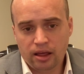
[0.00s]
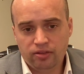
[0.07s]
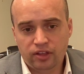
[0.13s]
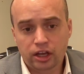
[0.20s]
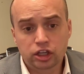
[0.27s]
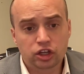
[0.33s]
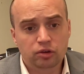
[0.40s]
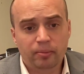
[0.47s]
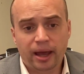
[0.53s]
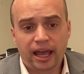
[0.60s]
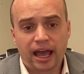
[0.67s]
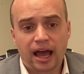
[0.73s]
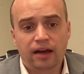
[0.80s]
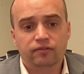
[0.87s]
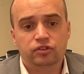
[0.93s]
then you may
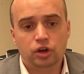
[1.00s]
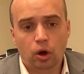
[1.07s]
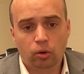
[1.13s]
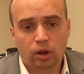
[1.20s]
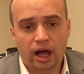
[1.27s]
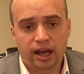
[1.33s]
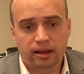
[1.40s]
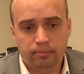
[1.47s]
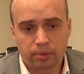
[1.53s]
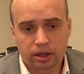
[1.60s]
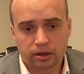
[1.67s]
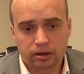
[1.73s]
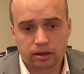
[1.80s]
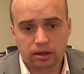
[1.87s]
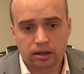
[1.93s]
have no
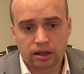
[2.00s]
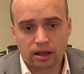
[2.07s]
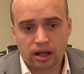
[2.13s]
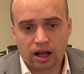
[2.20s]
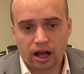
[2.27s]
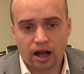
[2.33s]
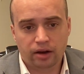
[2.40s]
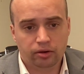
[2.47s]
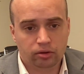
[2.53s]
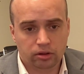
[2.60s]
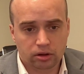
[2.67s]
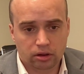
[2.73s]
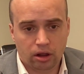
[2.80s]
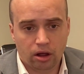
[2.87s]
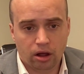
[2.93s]
liability under the
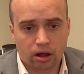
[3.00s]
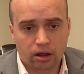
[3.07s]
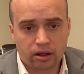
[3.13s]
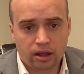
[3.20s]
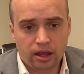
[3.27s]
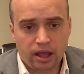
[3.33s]
law.